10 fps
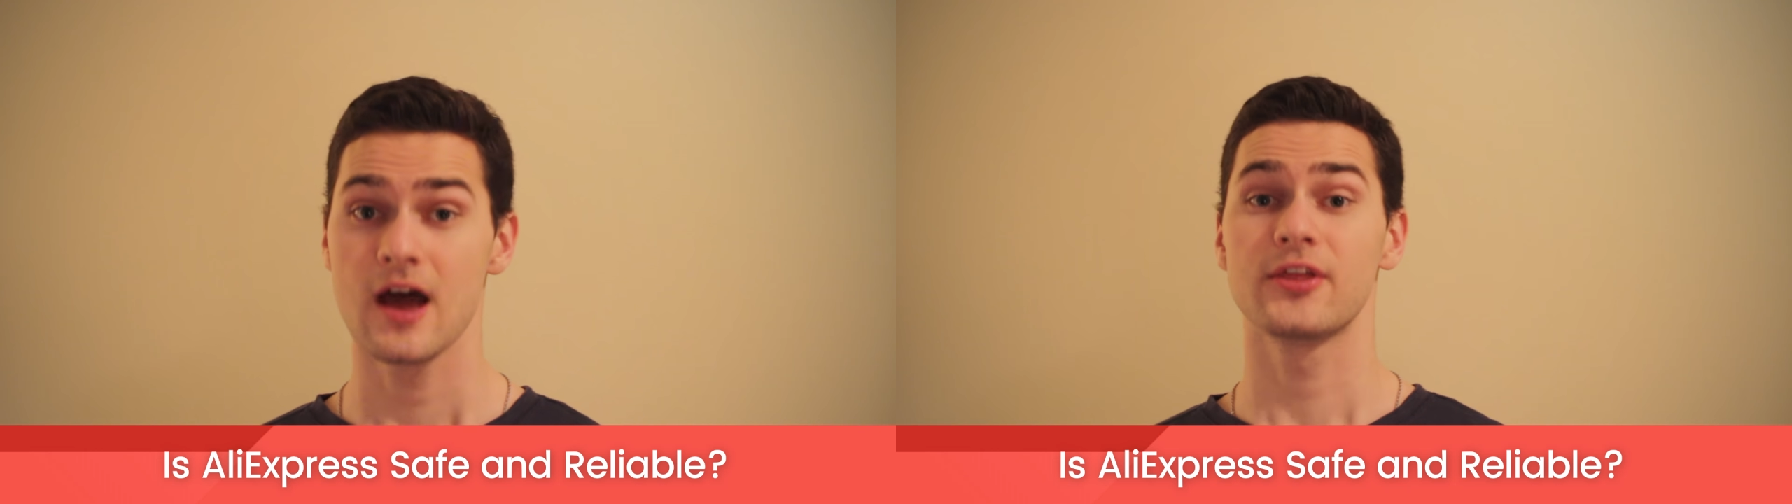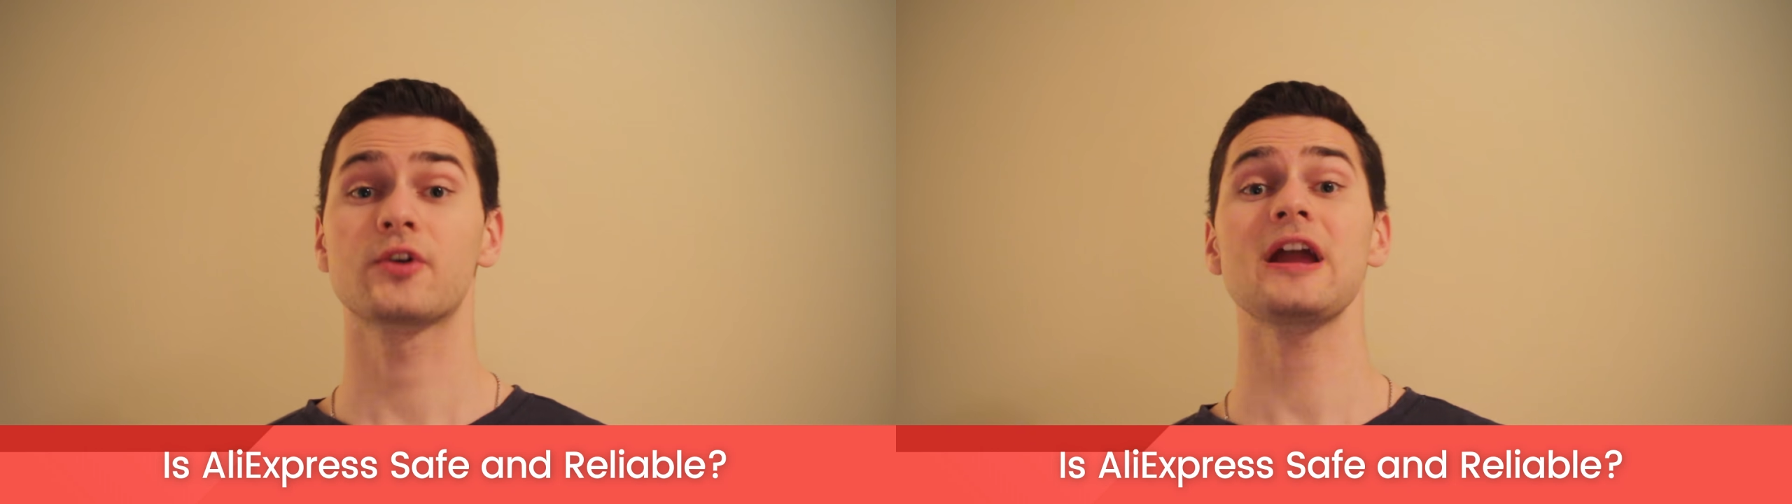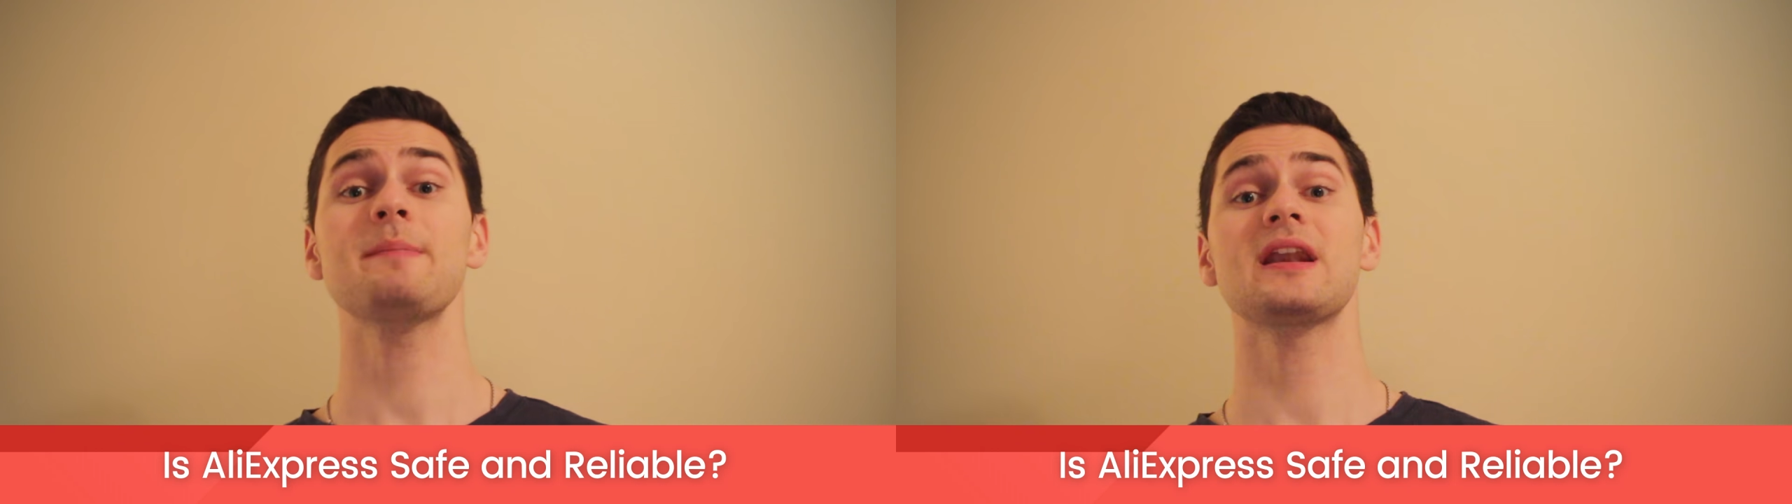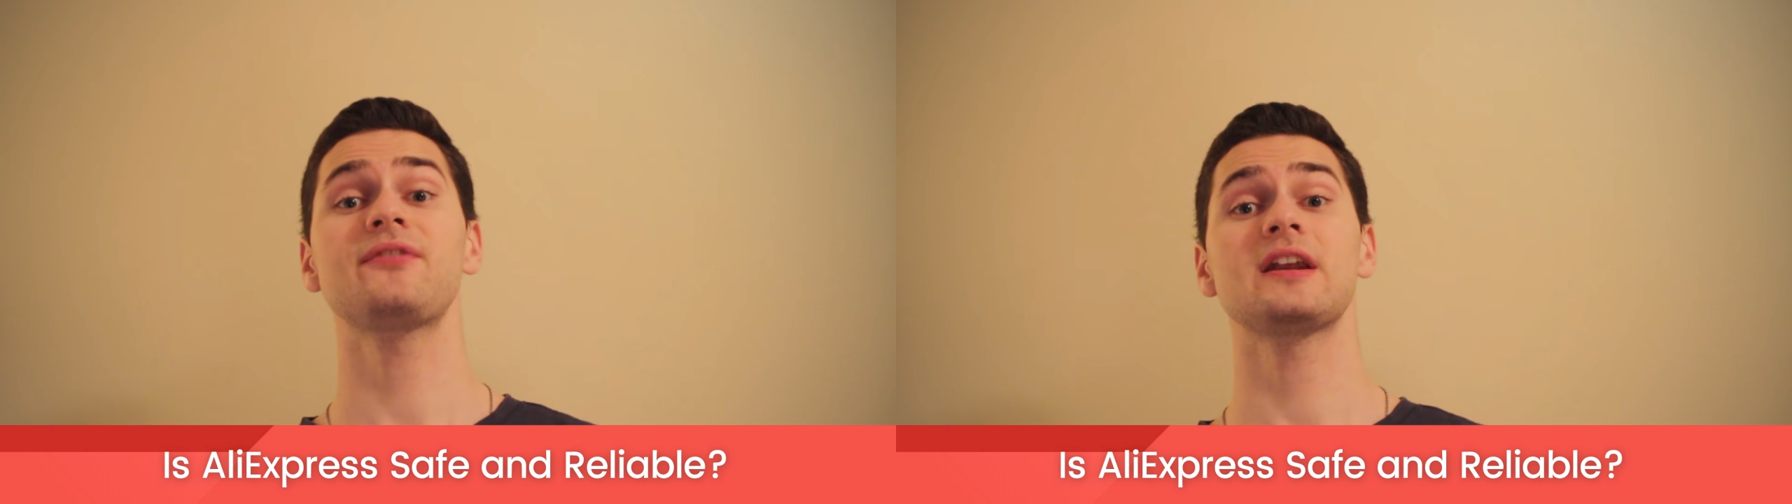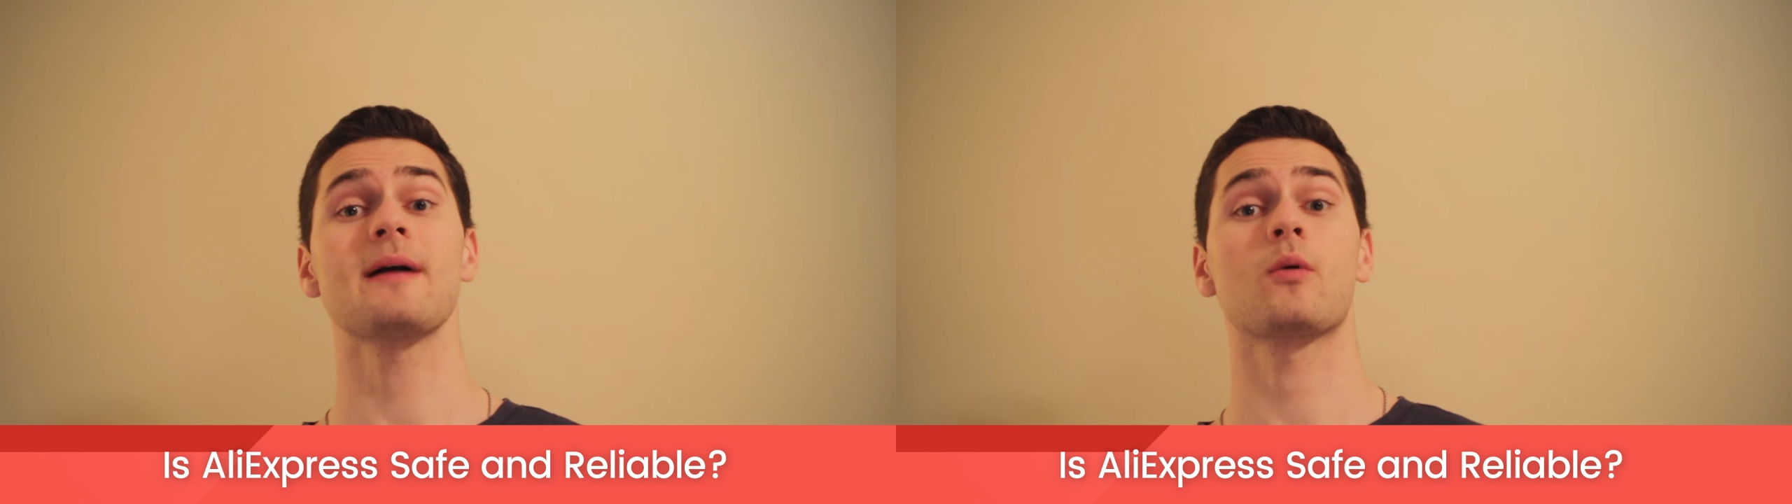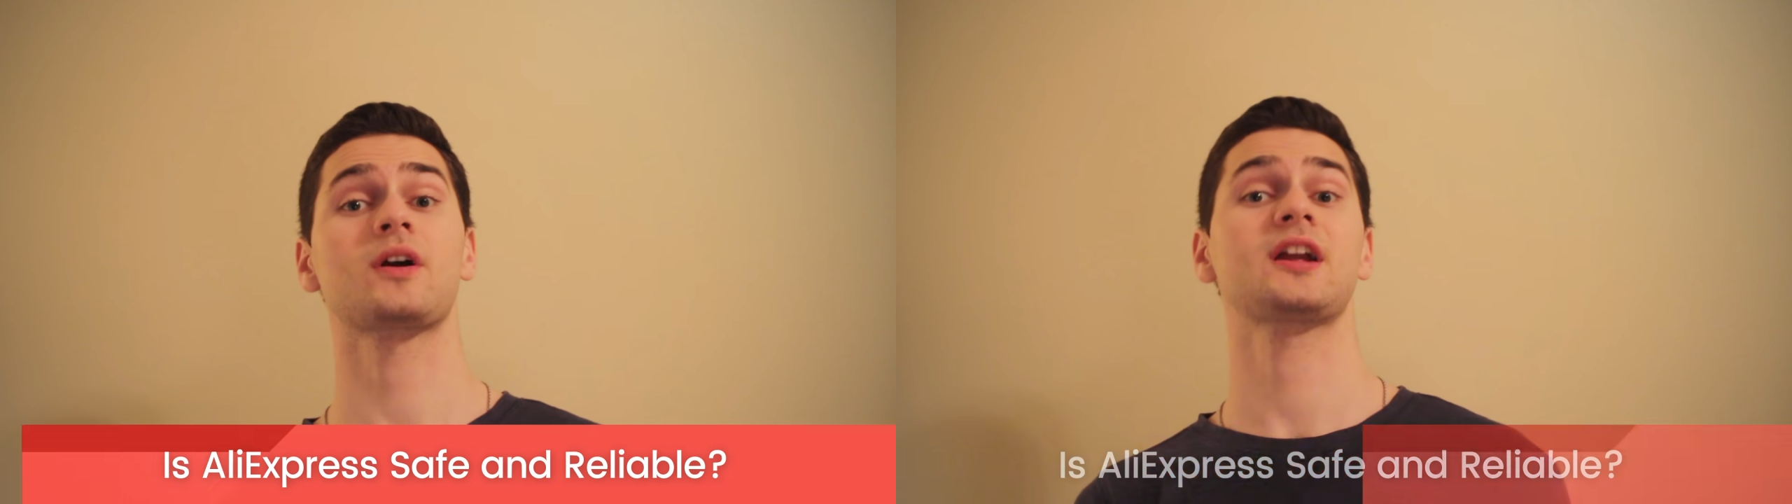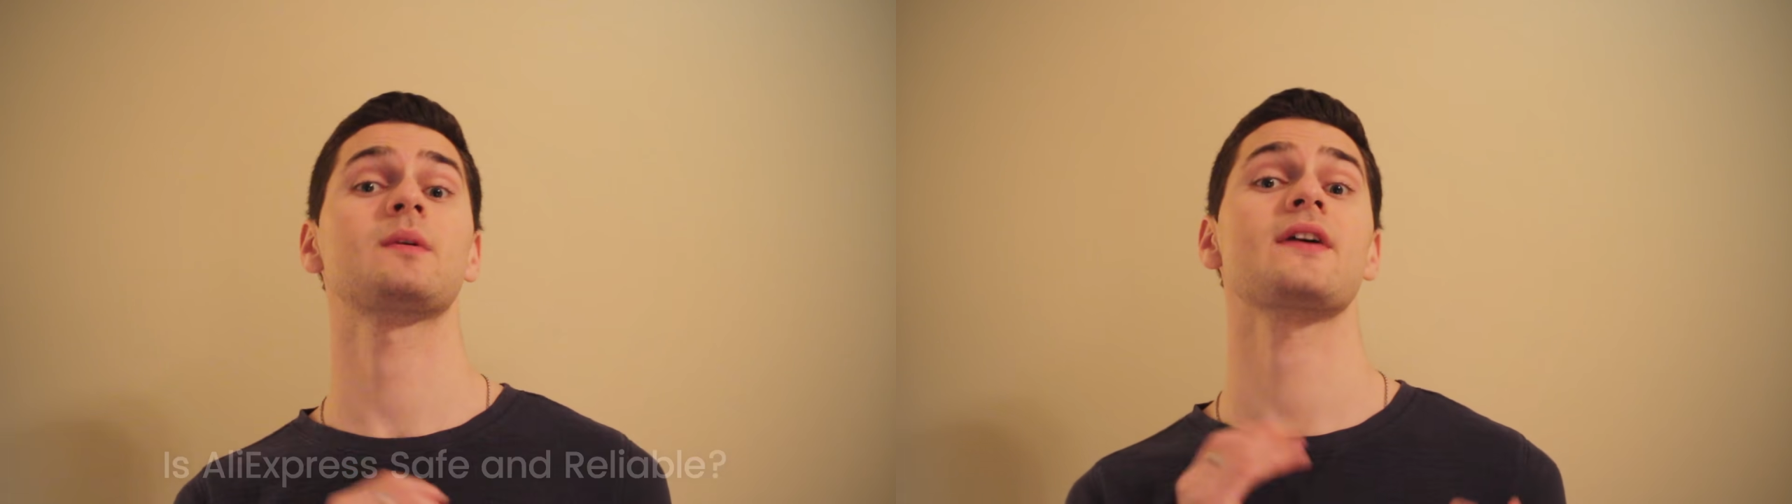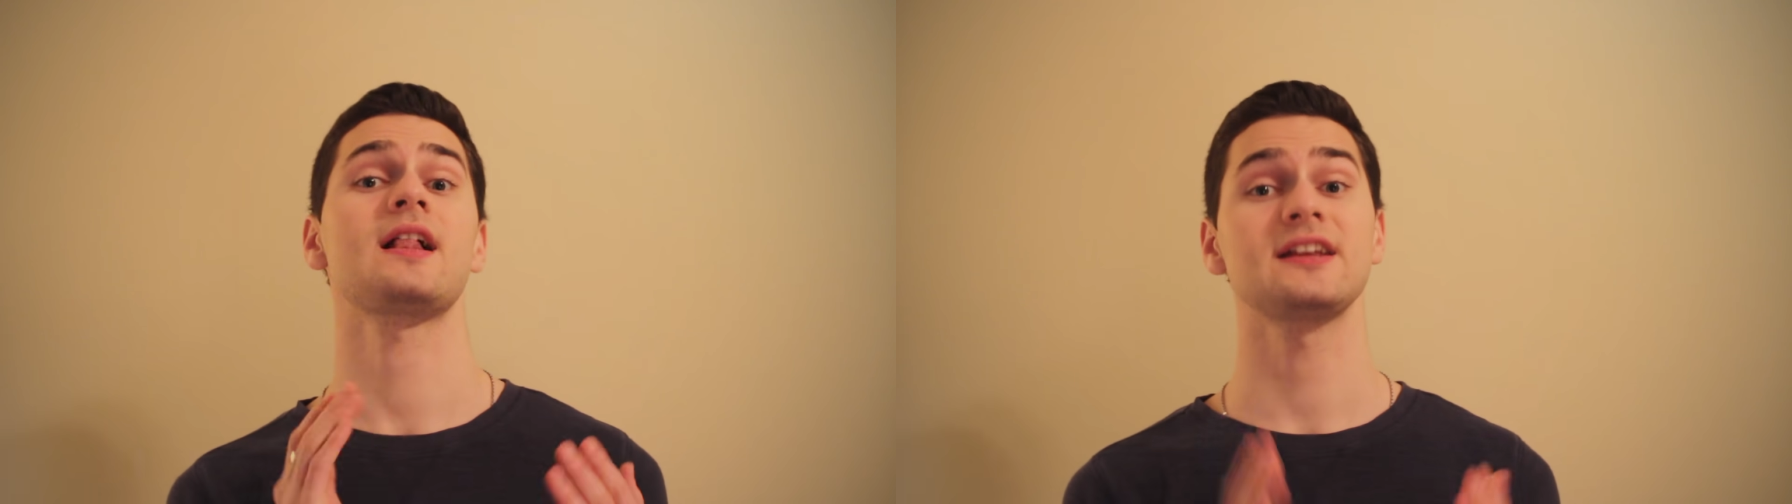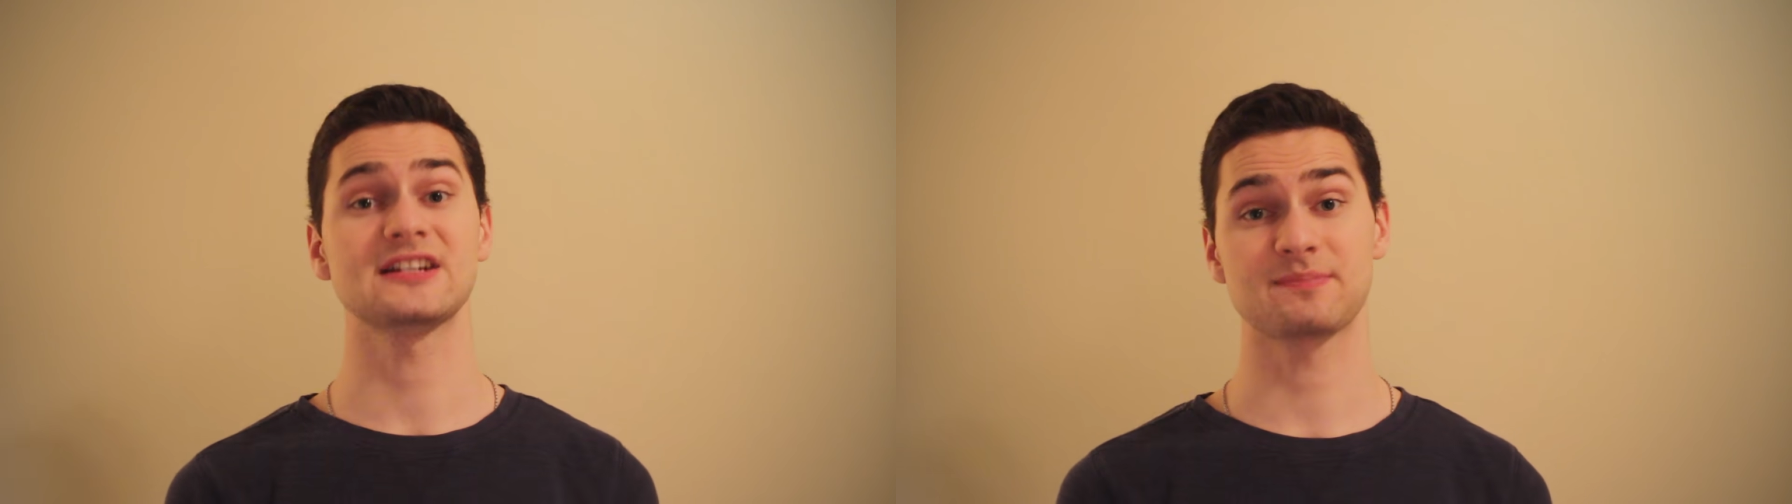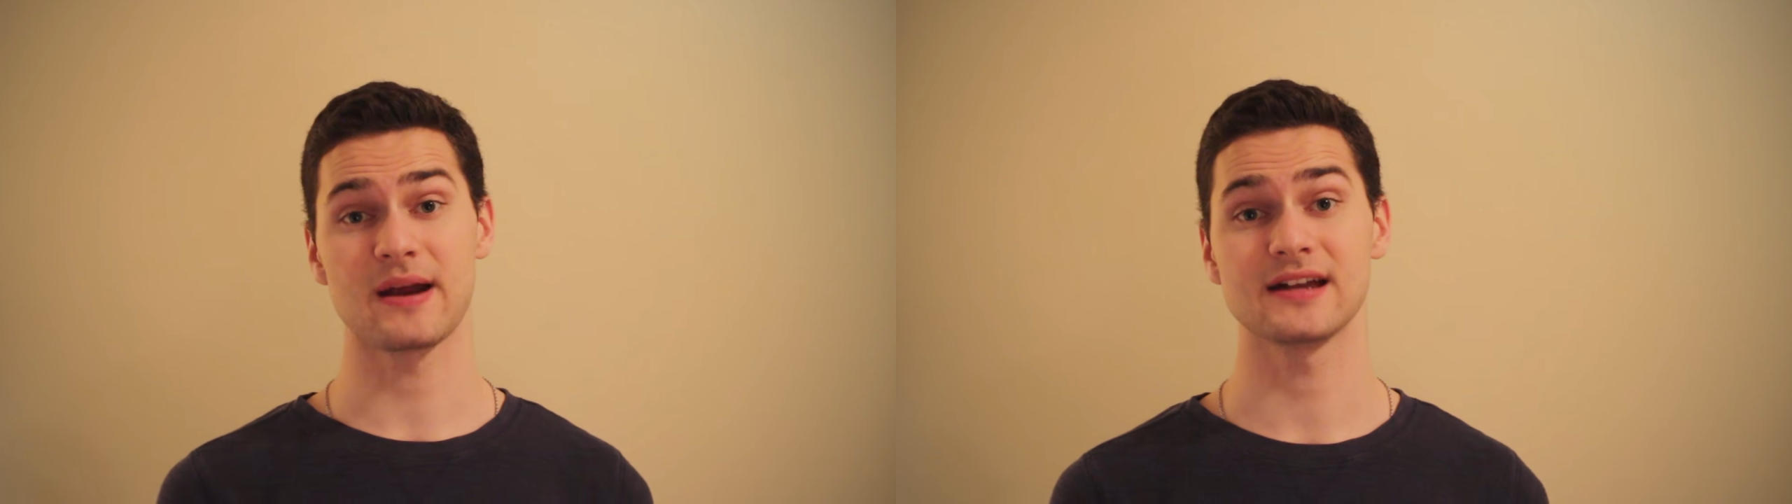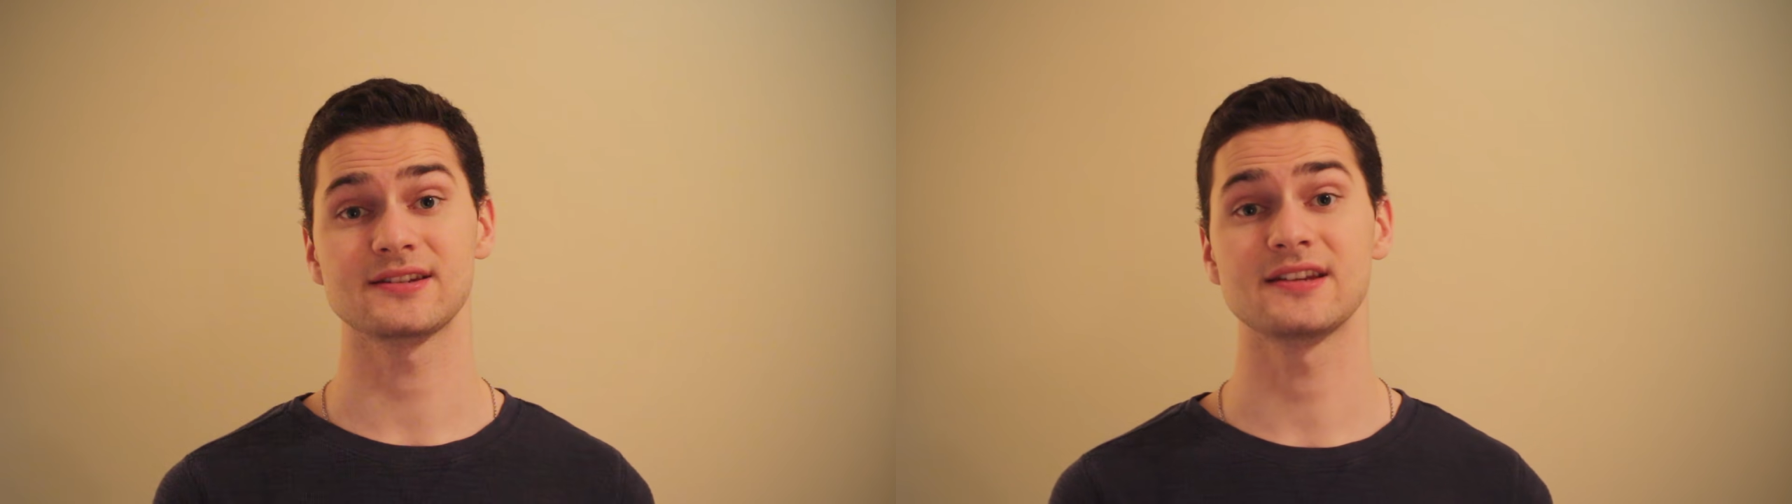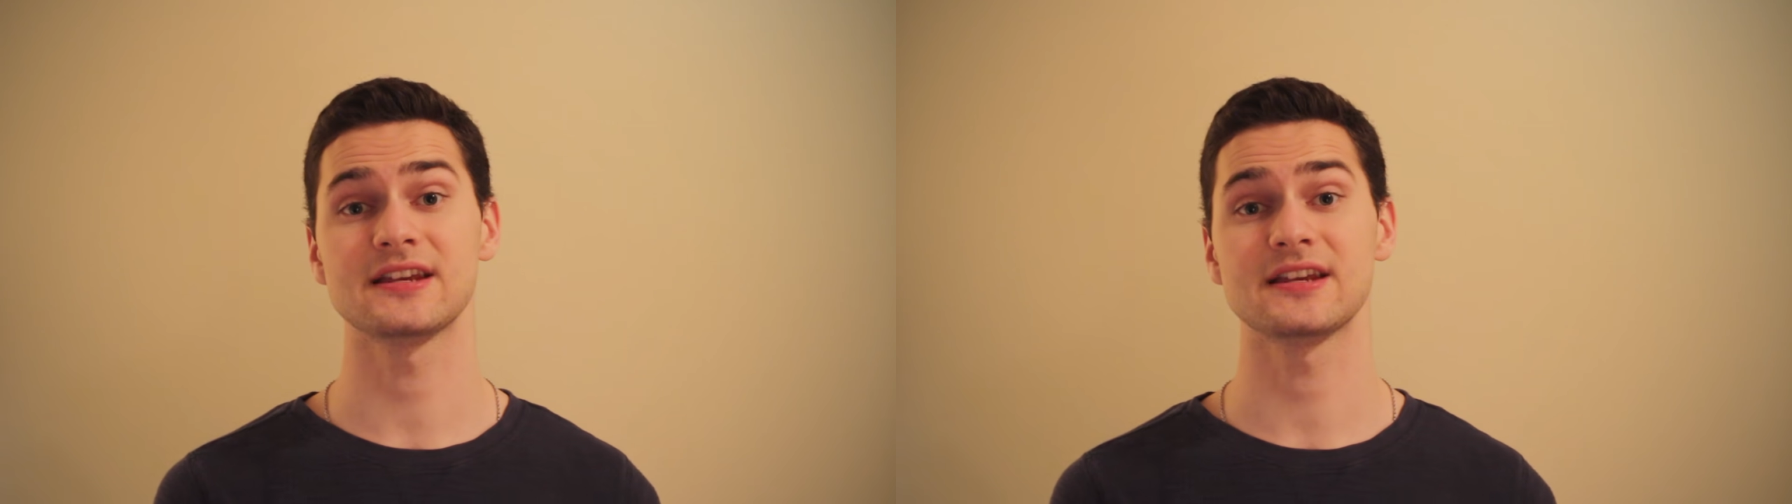The great benefit about working with AliExpress is